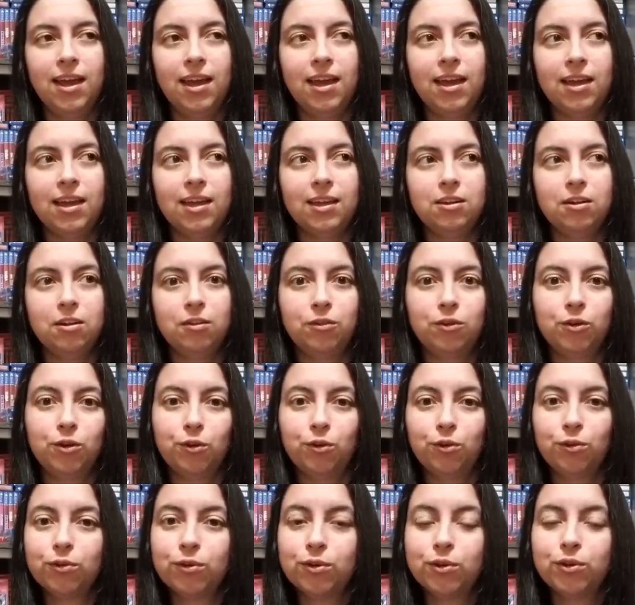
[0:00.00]
And you have to
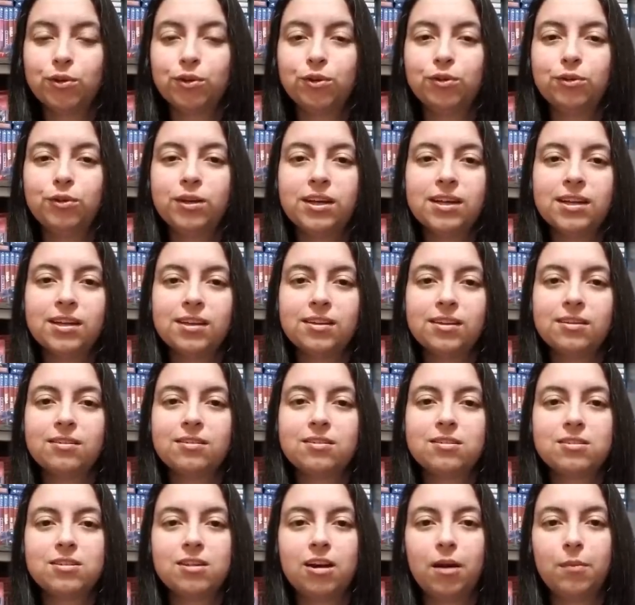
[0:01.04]
go through and
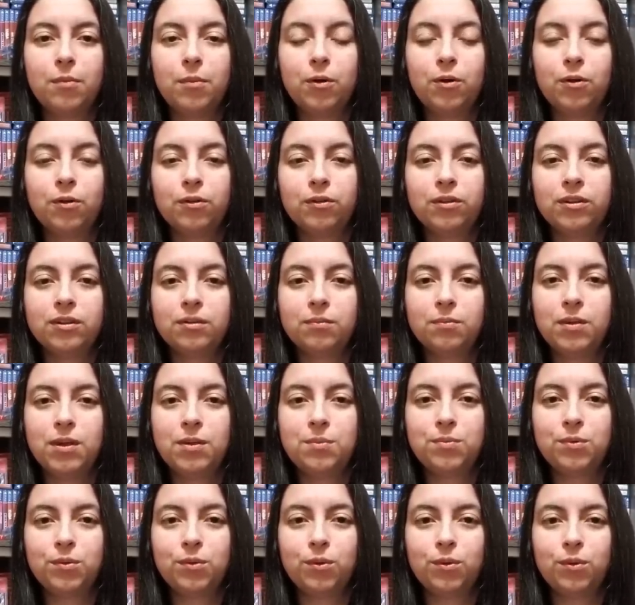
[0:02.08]
stop all the
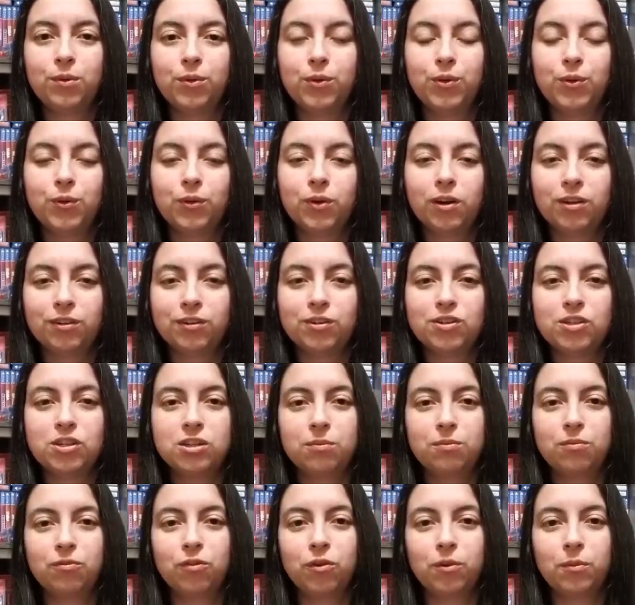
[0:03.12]
people who are on the
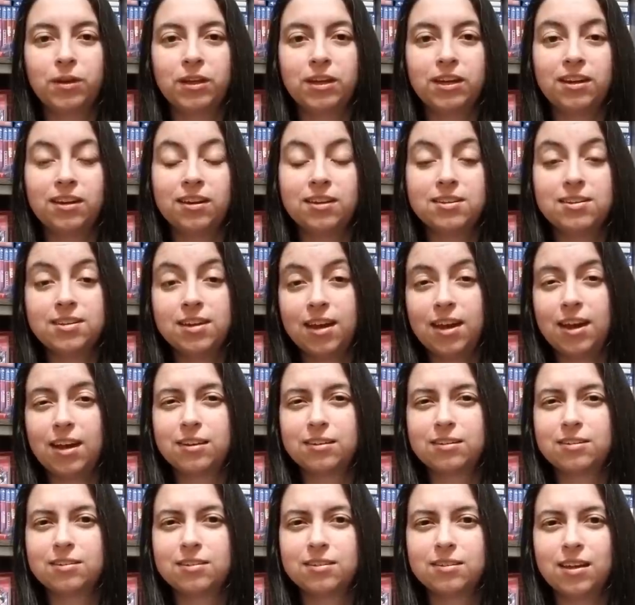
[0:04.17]
ship from getting
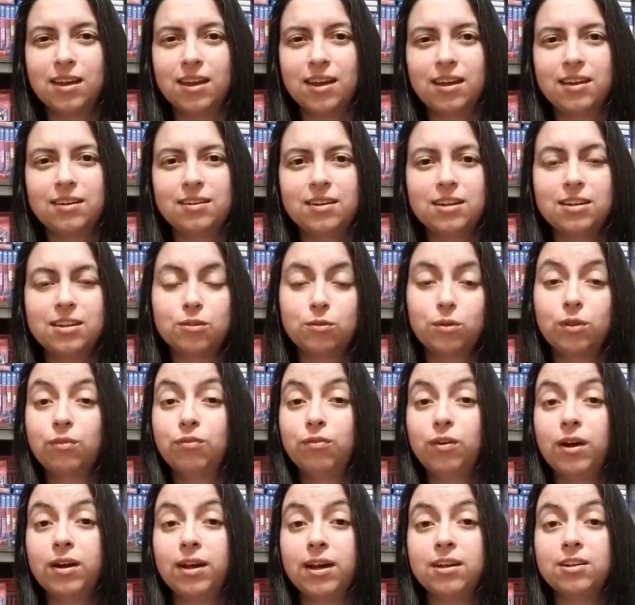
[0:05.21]
attacked. And it's really
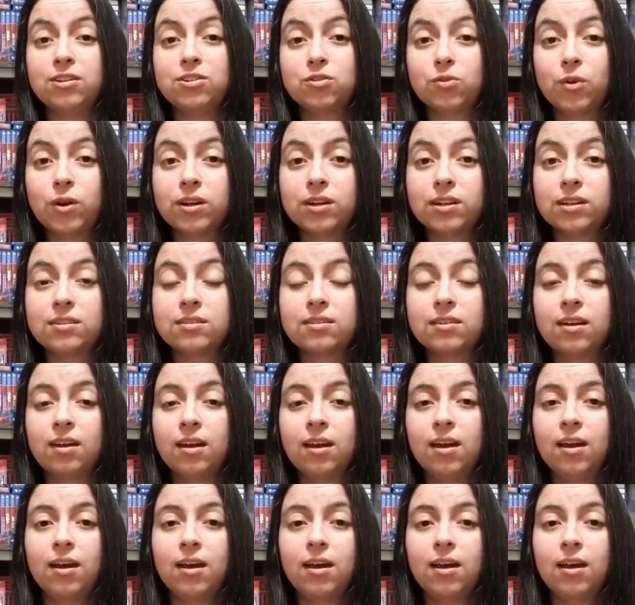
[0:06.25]
fun. I enjoyed it.